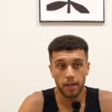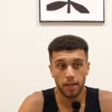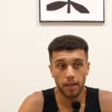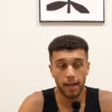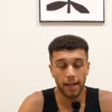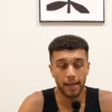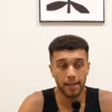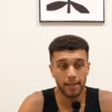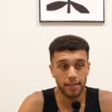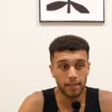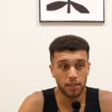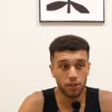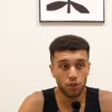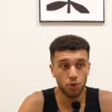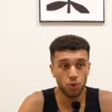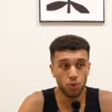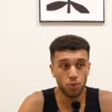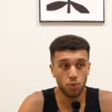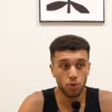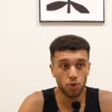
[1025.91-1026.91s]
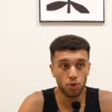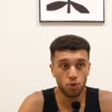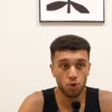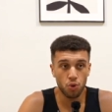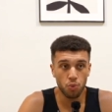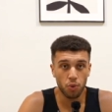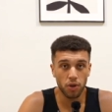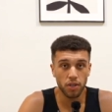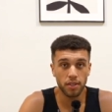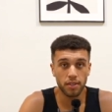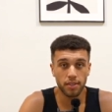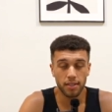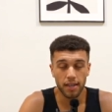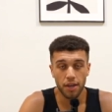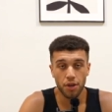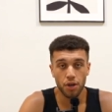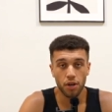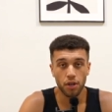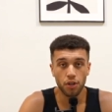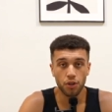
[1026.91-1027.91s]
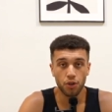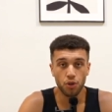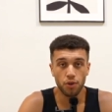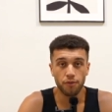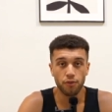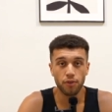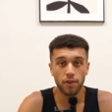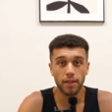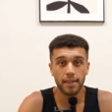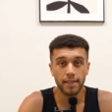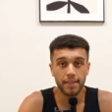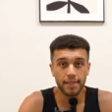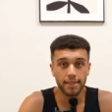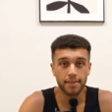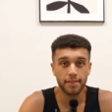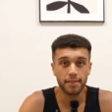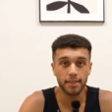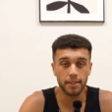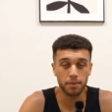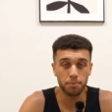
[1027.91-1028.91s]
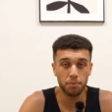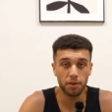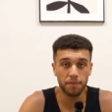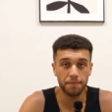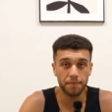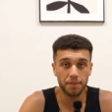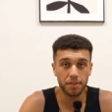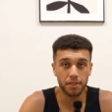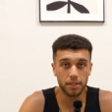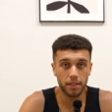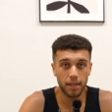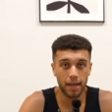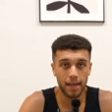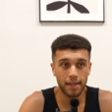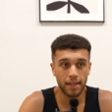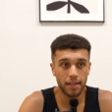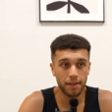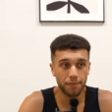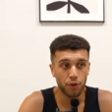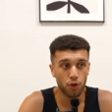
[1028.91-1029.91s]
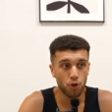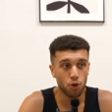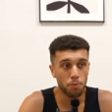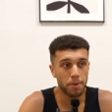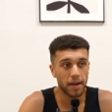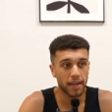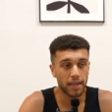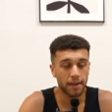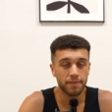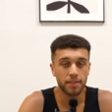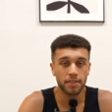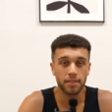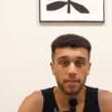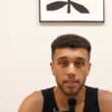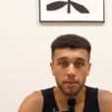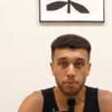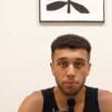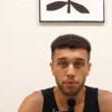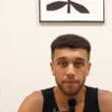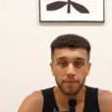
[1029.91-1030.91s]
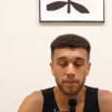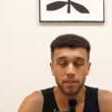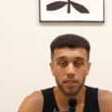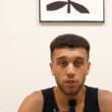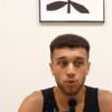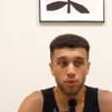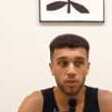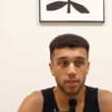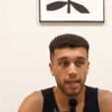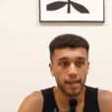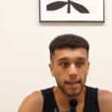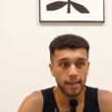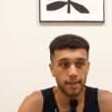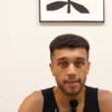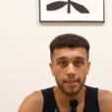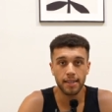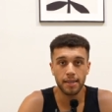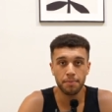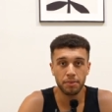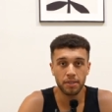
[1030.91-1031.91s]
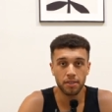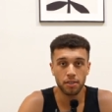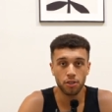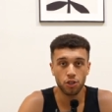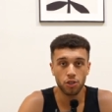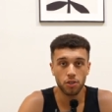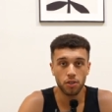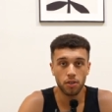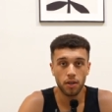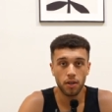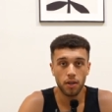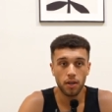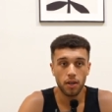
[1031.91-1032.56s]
At least do do what you say you're going to do for at least six months, and then if you look back after six months and you're still in the same position,